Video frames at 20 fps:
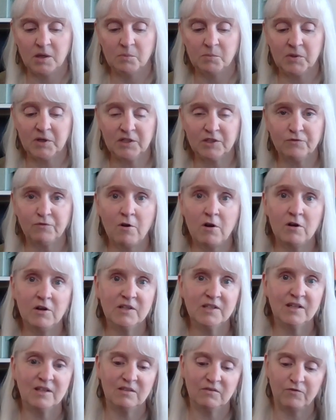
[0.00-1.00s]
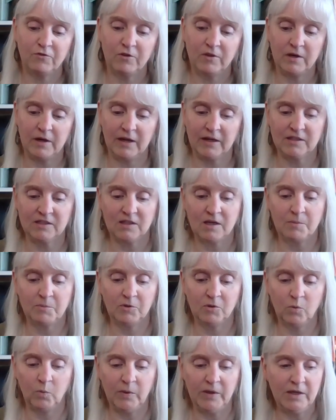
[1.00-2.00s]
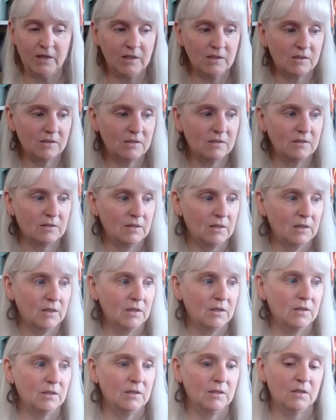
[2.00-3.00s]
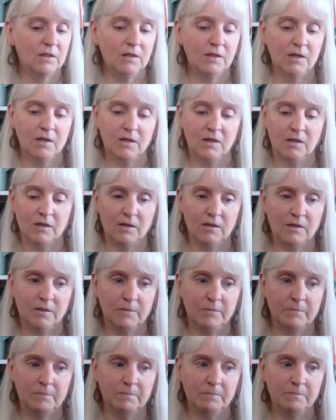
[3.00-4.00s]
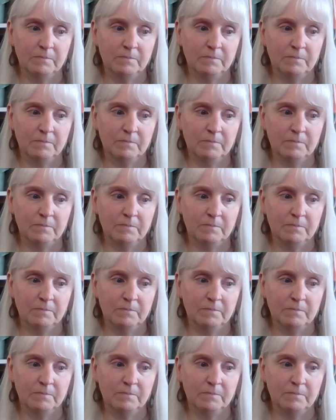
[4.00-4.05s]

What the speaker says: But as far as like for the next couple of weeks, I